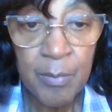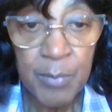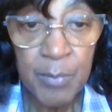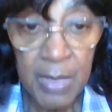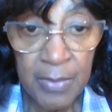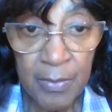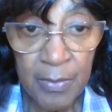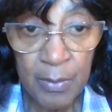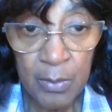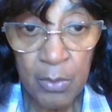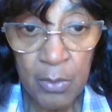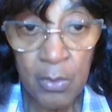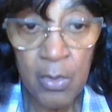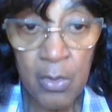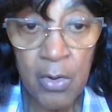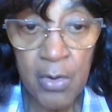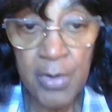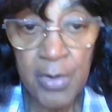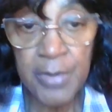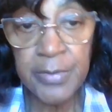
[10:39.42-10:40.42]
May the
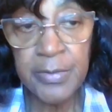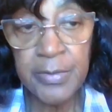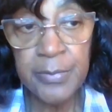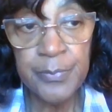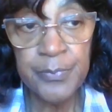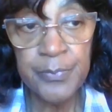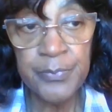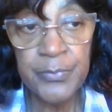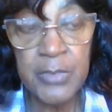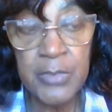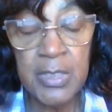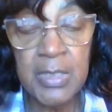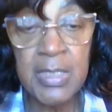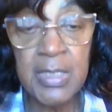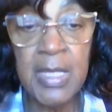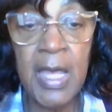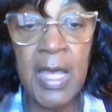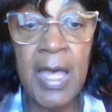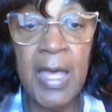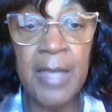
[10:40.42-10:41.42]
Lord
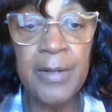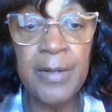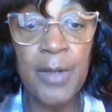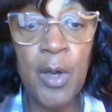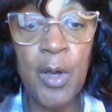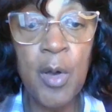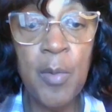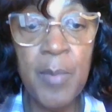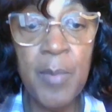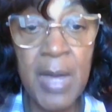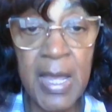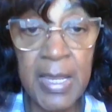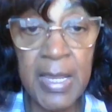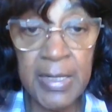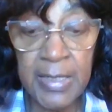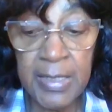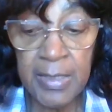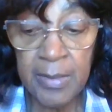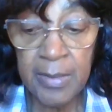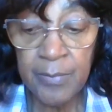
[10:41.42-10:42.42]
God
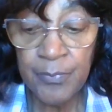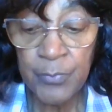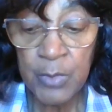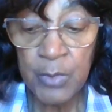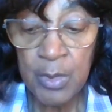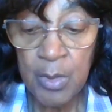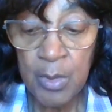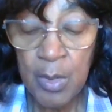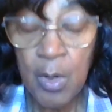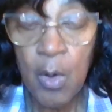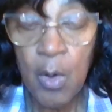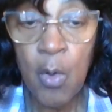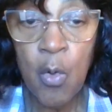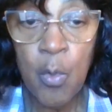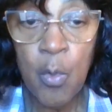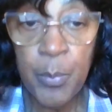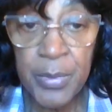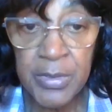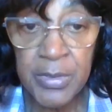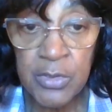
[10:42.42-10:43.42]
Almighty
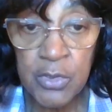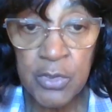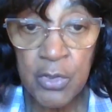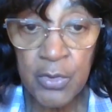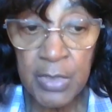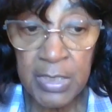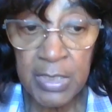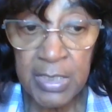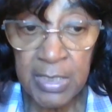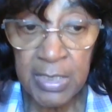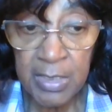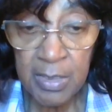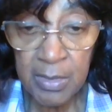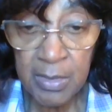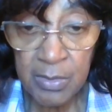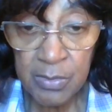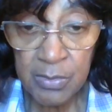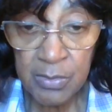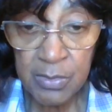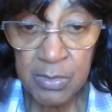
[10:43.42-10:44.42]
Open your
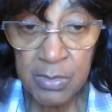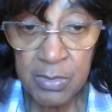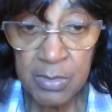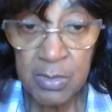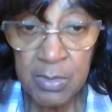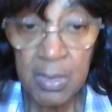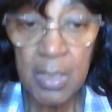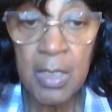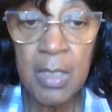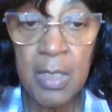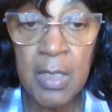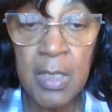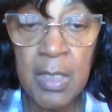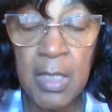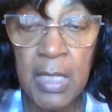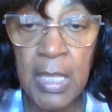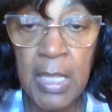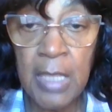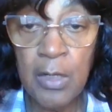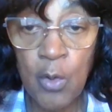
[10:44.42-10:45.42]
ears
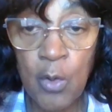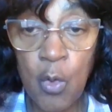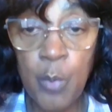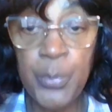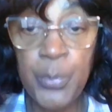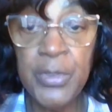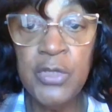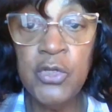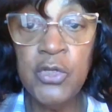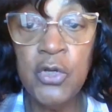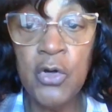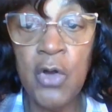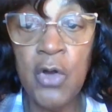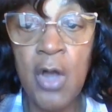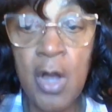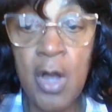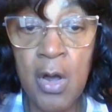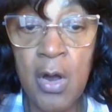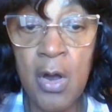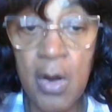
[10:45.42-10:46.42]
and open your
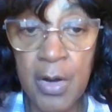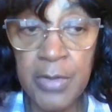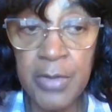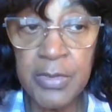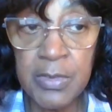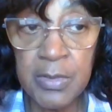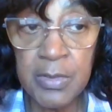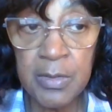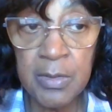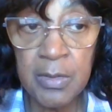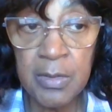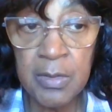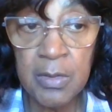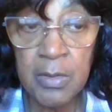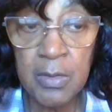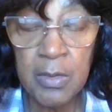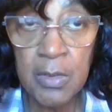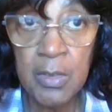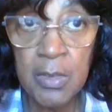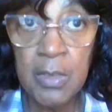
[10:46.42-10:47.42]
heart
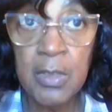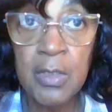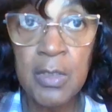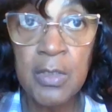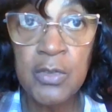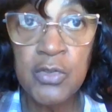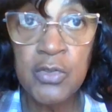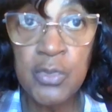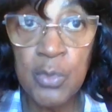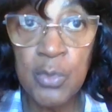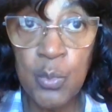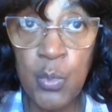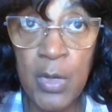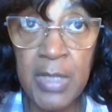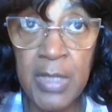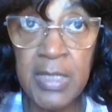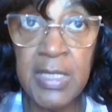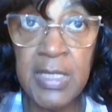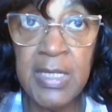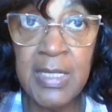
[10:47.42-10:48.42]
to
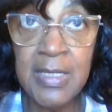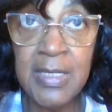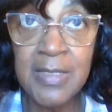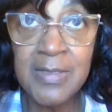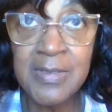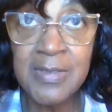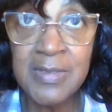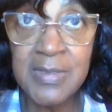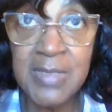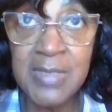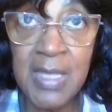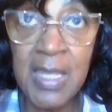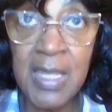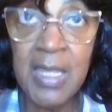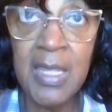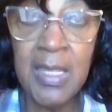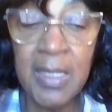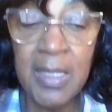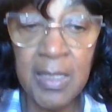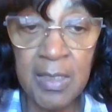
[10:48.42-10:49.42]
what he is
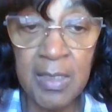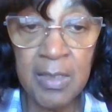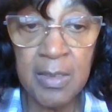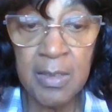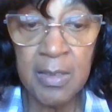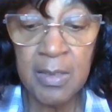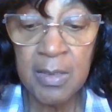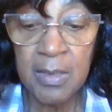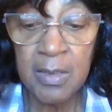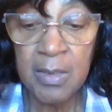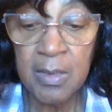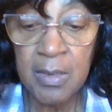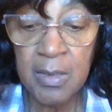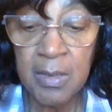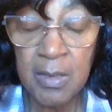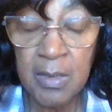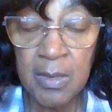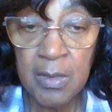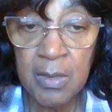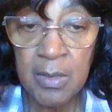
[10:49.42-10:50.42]
saying
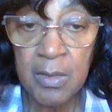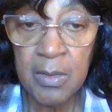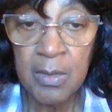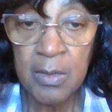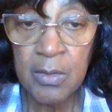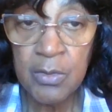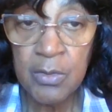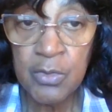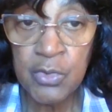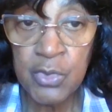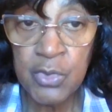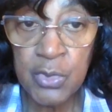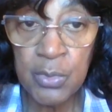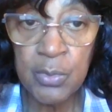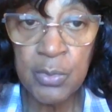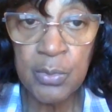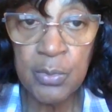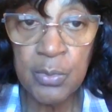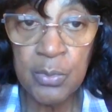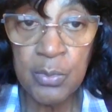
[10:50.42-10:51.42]

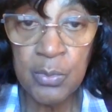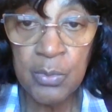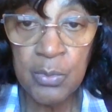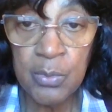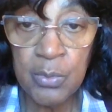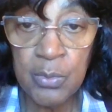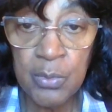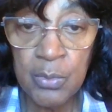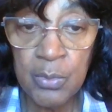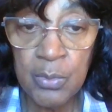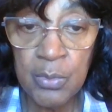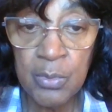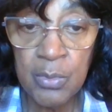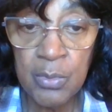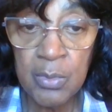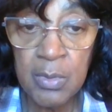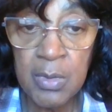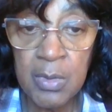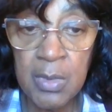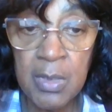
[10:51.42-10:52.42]
to
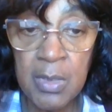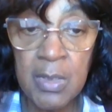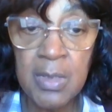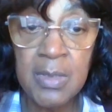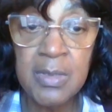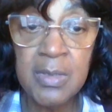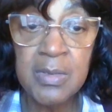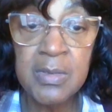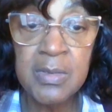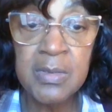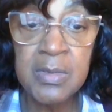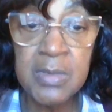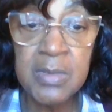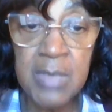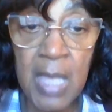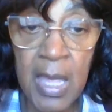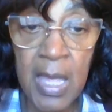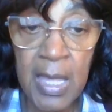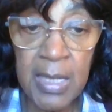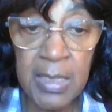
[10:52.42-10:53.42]

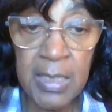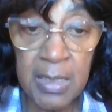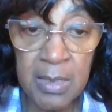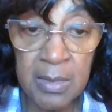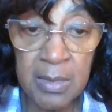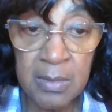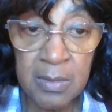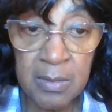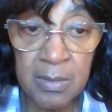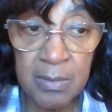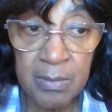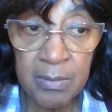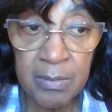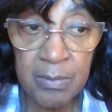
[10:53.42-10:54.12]
Zion.